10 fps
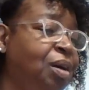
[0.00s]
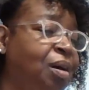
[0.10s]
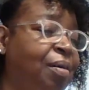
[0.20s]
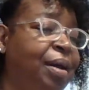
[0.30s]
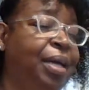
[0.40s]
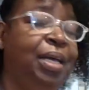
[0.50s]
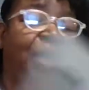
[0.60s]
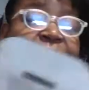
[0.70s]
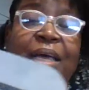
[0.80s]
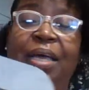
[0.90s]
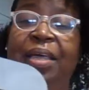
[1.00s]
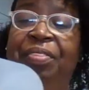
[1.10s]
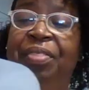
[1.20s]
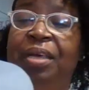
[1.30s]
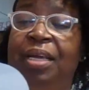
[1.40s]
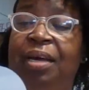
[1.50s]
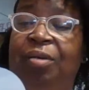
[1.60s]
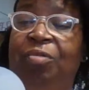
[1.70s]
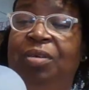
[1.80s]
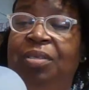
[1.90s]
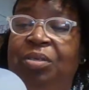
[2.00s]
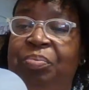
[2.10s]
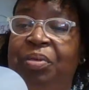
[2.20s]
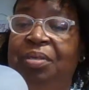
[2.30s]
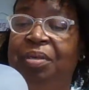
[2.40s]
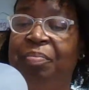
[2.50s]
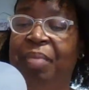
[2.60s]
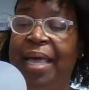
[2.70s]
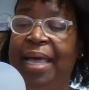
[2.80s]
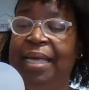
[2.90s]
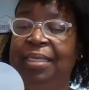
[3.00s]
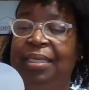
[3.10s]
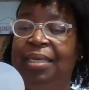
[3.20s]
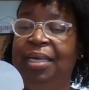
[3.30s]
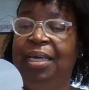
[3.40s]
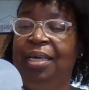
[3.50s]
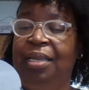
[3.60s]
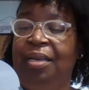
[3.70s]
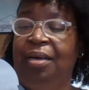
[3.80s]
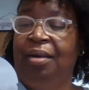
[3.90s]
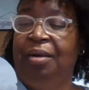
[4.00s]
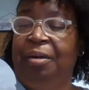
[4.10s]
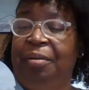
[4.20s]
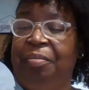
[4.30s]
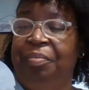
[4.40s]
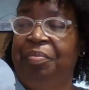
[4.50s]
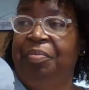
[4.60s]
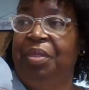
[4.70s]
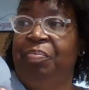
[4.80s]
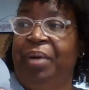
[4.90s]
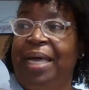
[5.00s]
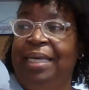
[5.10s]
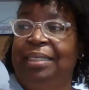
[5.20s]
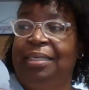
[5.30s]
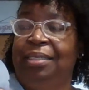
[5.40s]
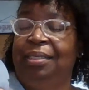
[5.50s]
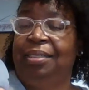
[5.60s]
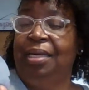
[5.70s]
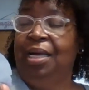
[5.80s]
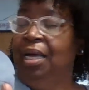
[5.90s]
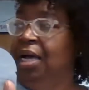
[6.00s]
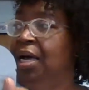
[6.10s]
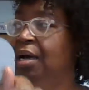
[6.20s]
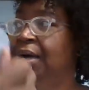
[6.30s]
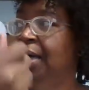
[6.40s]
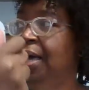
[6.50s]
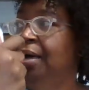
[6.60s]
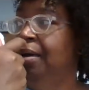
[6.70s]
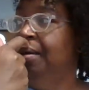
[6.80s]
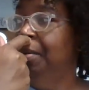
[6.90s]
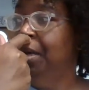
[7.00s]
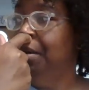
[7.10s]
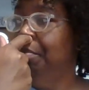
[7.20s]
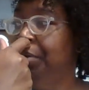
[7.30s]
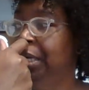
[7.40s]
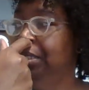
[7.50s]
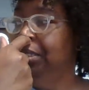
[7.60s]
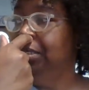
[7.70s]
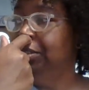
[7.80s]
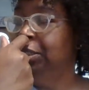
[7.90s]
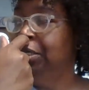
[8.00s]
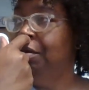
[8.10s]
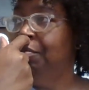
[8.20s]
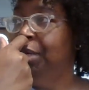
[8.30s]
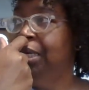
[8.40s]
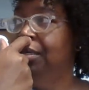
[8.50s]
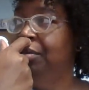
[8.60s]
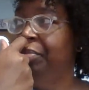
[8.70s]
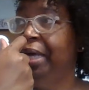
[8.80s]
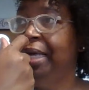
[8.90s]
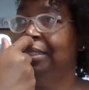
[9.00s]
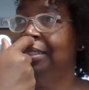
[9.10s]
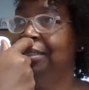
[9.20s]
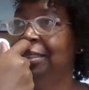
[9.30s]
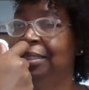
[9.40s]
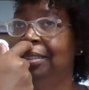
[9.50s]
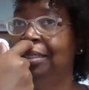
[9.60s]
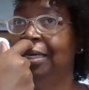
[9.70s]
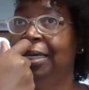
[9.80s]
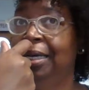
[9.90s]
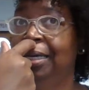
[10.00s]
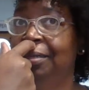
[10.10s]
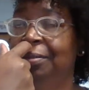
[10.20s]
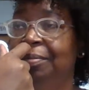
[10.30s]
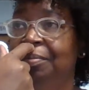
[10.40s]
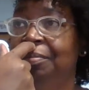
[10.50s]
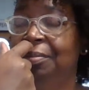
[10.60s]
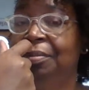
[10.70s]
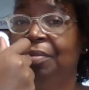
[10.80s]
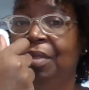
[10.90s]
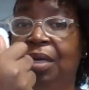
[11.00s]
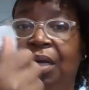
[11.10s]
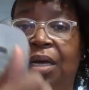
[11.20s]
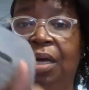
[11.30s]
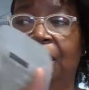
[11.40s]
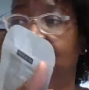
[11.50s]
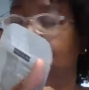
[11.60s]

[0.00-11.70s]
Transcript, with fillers: All right. And then I wanted to put some mask in um, the baskets I, um, I'm probably going to start making the baskets today uh,